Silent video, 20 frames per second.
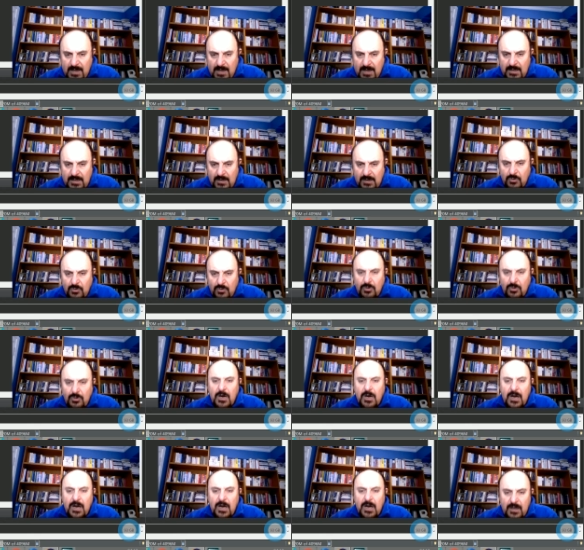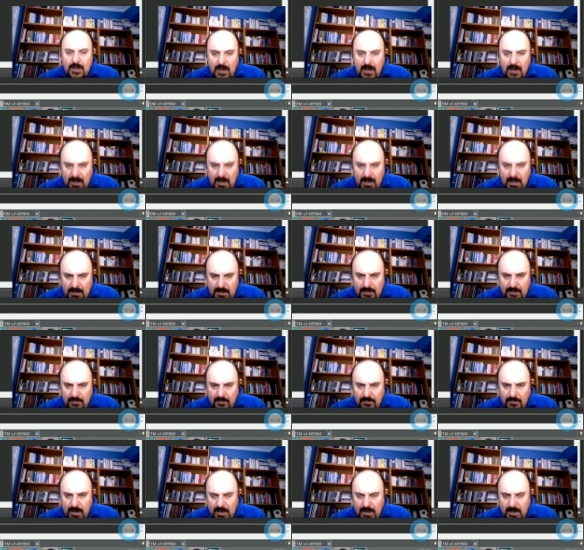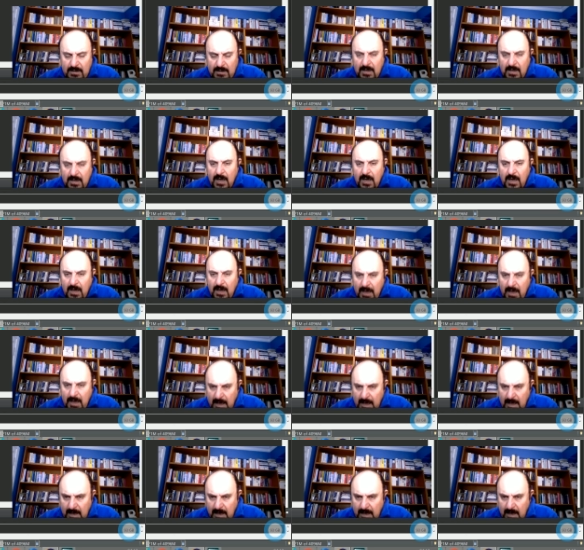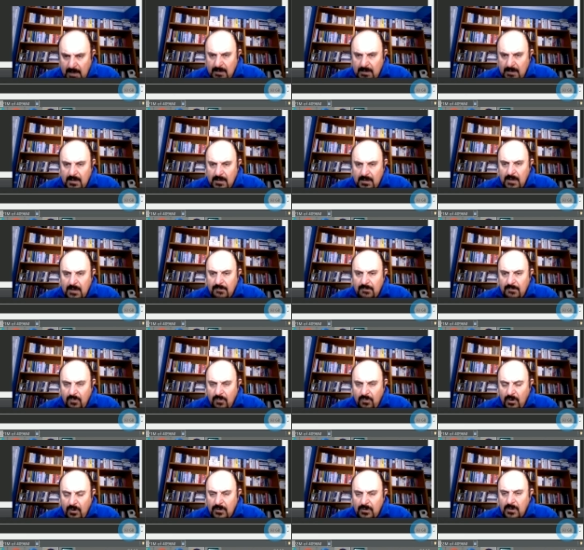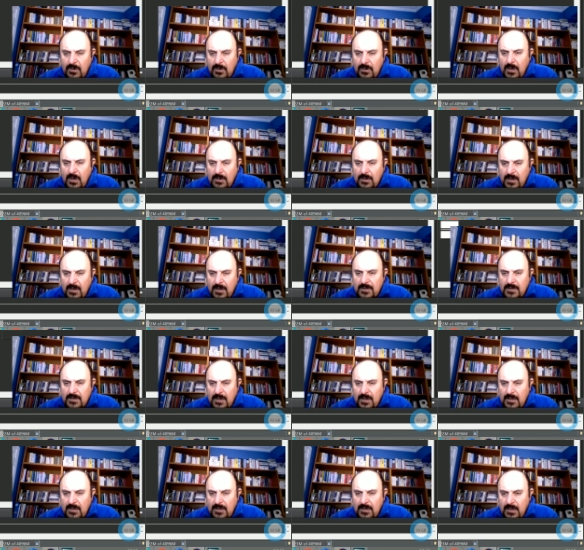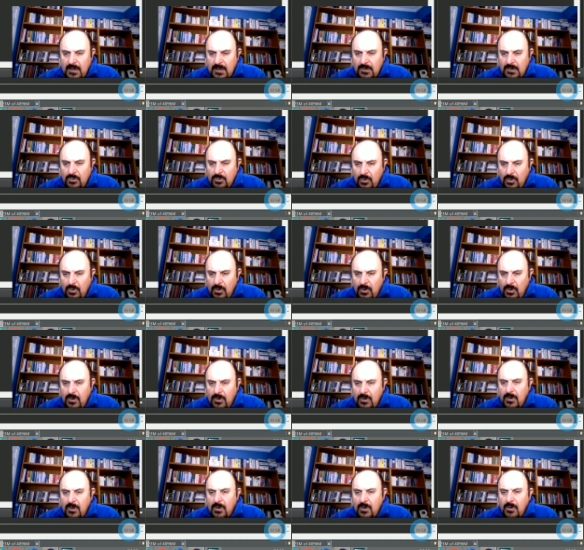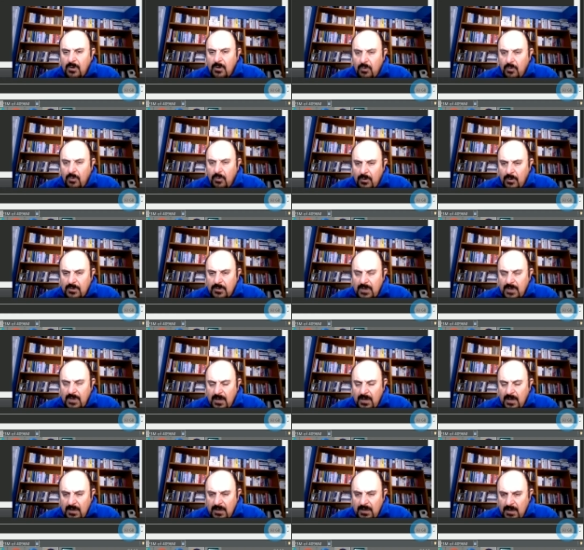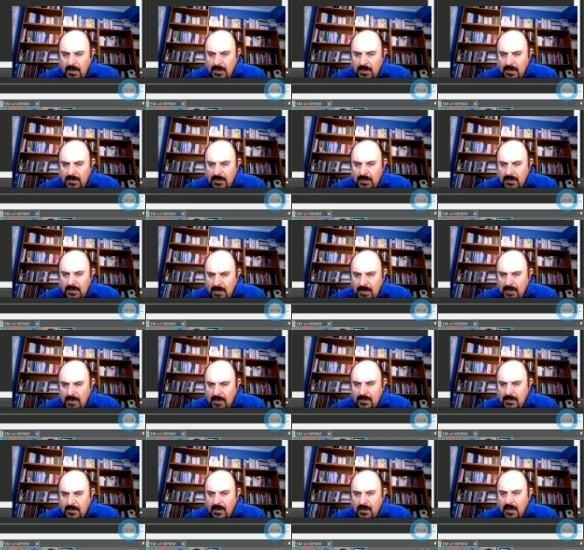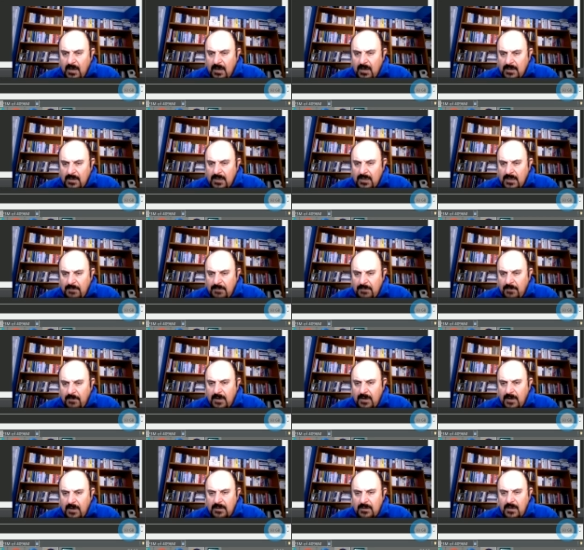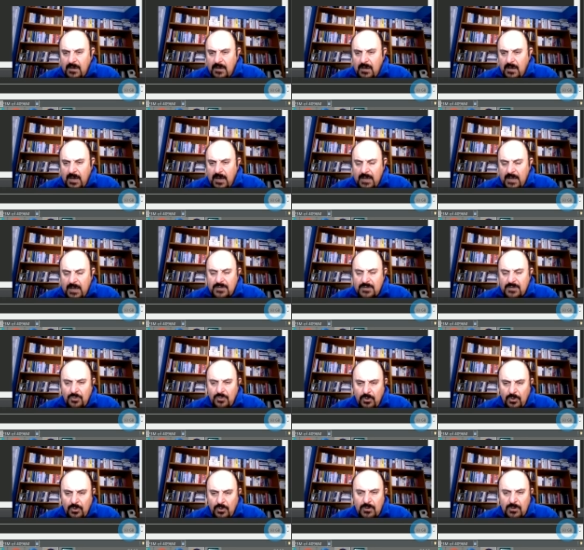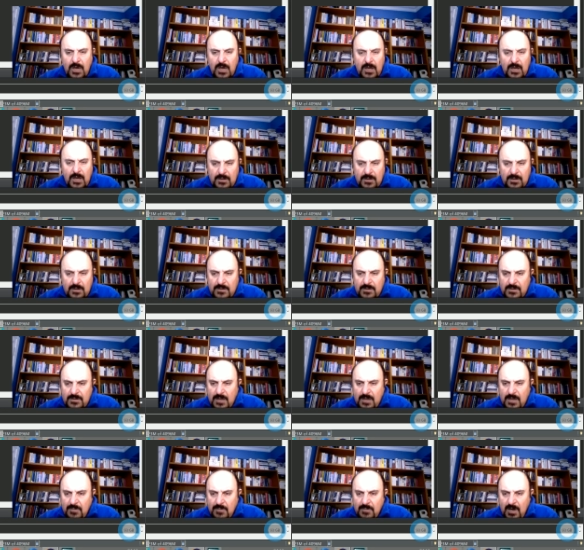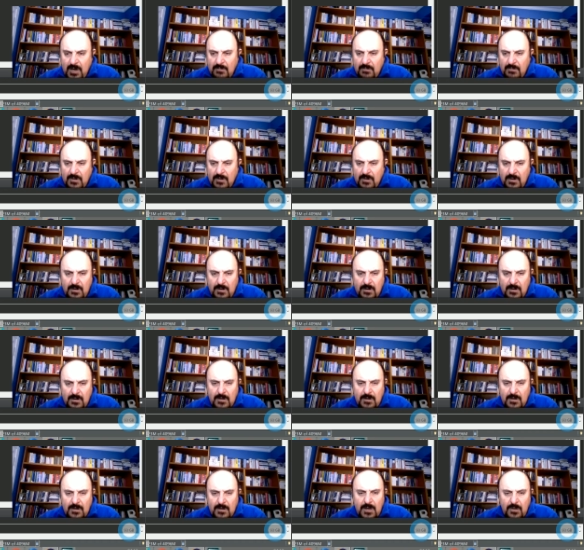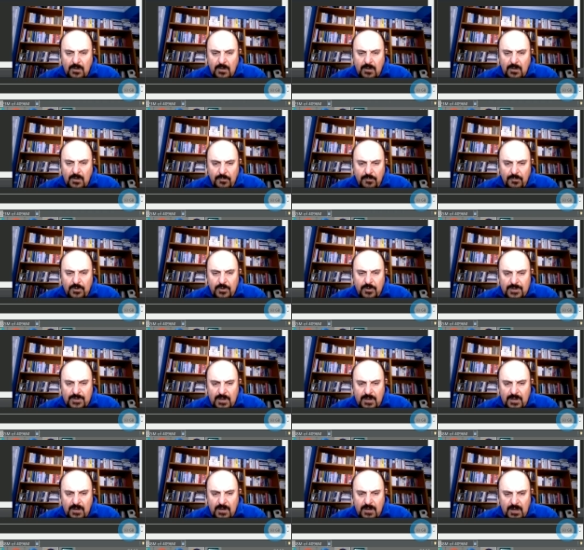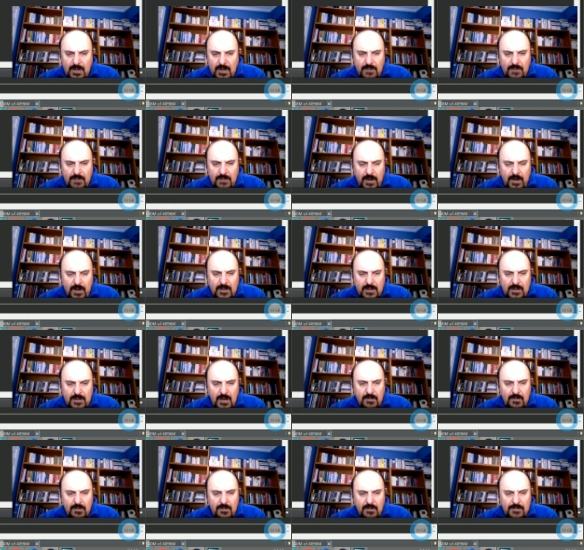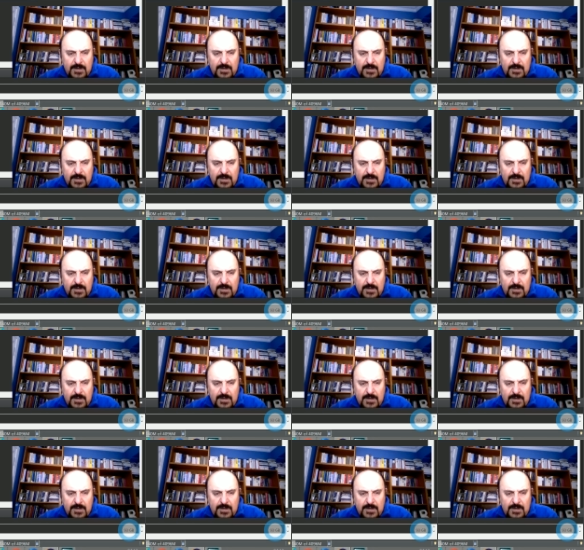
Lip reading: to undefined, and phone does not equal to, or it's not identified as null. This is somehow confusing, in fact. However,